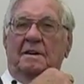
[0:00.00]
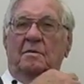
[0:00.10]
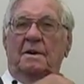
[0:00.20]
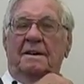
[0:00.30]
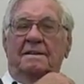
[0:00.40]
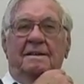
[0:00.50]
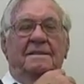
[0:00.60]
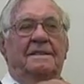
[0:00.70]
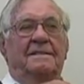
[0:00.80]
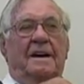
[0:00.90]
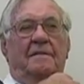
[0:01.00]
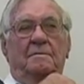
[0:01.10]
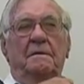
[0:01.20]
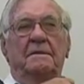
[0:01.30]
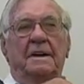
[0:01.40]
well,
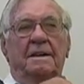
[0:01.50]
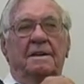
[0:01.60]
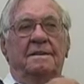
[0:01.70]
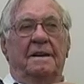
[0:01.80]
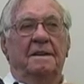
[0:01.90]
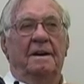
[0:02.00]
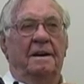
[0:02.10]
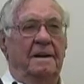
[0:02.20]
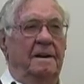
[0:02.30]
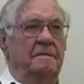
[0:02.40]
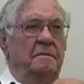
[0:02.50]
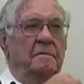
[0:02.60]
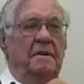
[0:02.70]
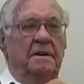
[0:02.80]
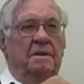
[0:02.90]
we were in England, and I got a letter from
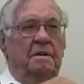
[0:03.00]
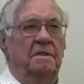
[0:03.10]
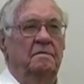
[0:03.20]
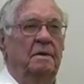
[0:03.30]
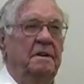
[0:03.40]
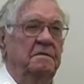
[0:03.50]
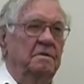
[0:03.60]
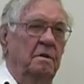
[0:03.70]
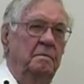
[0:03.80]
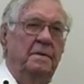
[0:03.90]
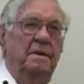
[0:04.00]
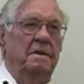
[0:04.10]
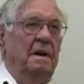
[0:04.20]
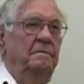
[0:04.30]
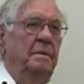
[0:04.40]
the Red Cross when I was going
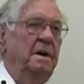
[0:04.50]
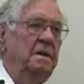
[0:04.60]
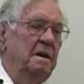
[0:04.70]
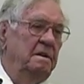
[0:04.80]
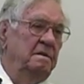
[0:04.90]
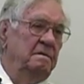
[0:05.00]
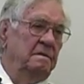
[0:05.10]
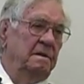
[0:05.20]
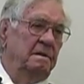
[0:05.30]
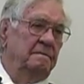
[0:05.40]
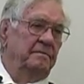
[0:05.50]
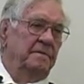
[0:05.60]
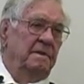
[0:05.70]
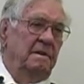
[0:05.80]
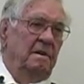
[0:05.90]
to pay that loan.
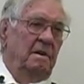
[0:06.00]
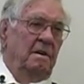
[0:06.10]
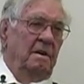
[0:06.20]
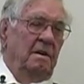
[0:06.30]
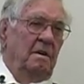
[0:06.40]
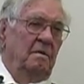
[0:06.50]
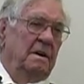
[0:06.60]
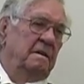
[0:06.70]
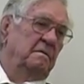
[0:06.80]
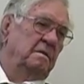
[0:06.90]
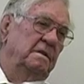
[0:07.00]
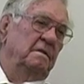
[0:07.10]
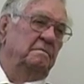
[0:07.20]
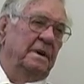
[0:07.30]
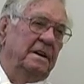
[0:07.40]
Well, I wrote a
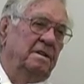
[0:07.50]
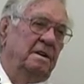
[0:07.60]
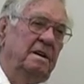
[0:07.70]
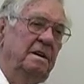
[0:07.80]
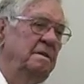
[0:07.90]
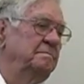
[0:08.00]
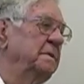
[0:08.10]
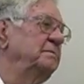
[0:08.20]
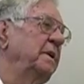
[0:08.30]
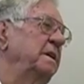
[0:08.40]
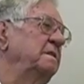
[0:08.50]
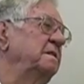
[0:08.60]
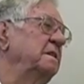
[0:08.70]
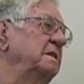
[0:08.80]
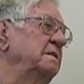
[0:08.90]
note back that I hadn't been paid
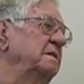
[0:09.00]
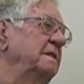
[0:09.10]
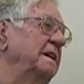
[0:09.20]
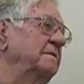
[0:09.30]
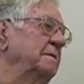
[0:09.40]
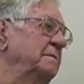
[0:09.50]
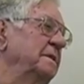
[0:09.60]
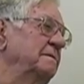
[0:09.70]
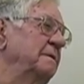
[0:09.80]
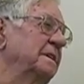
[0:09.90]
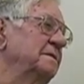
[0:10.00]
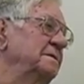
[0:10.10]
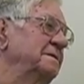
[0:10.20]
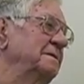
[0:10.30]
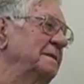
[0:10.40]
and didn't have any
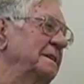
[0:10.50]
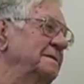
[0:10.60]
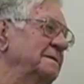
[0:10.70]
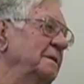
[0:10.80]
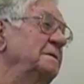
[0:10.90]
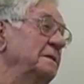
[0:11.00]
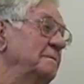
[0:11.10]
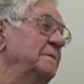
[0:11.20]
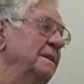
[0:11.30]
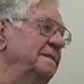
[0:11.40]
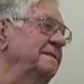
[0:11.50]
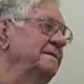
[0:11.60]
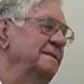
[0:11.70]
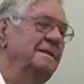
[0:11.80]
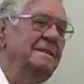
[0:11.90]
records, so I couldn't get paid.
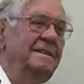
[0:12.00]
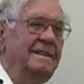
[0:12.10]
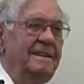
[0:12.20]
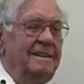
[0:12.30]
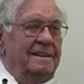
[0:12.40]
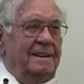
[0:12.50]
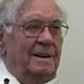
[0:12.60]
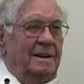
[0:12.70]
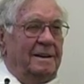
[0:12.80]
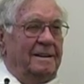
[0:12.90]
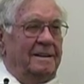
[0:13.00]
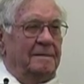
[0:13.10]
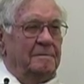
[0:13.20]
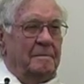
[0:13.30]
Mm-hmm. And